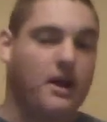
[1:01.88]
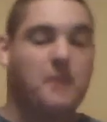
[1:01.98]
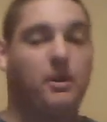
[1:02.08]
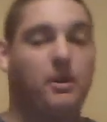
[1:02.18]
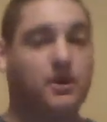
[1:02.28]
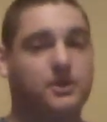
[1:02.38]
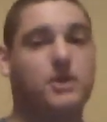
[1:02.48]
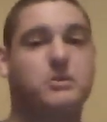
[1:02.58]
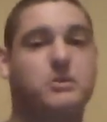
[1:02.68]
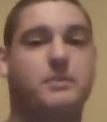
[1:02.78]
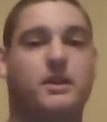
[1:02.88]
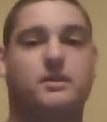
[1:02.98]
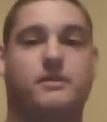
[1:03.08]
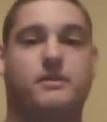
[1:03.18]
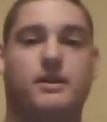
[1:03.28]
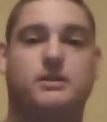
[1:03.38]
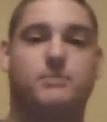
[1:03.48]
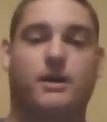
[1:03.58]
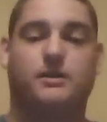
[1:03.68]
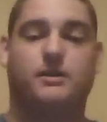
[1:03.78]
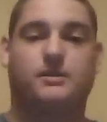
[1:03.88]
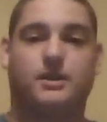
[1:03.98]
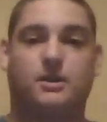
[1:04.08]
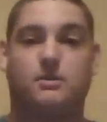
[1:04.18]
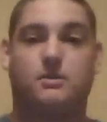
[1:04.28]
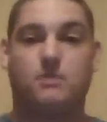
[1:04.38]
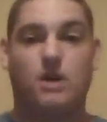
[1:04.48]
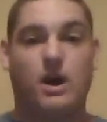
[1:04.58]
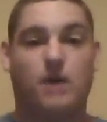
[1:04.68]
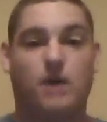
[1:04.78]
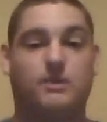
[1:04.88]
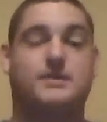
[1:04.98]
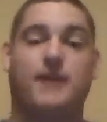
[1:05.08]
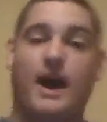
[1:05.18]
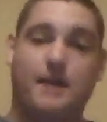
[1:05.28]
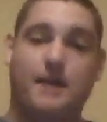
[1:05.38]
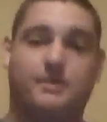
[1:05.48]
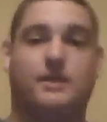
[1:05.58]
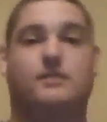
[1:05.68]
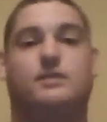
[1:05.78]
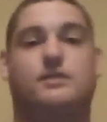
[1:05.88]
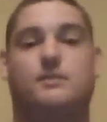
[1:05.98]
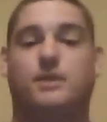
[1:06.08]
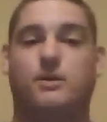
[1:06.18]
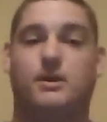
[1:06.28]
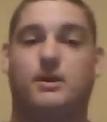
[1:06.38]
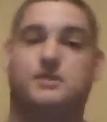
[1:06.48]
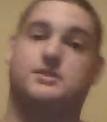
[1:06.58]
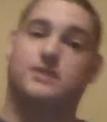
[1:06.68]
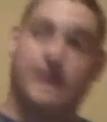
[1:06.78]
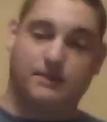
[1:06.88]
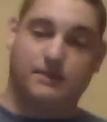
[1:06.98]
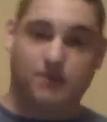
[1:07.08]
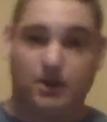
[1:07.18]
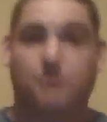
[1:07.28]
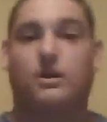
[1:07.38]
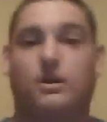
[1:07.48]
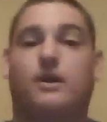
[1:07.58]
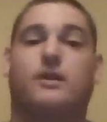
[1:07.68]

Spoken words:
Part two will be the things about, you know, recent happenings that have been going on since the last video blog.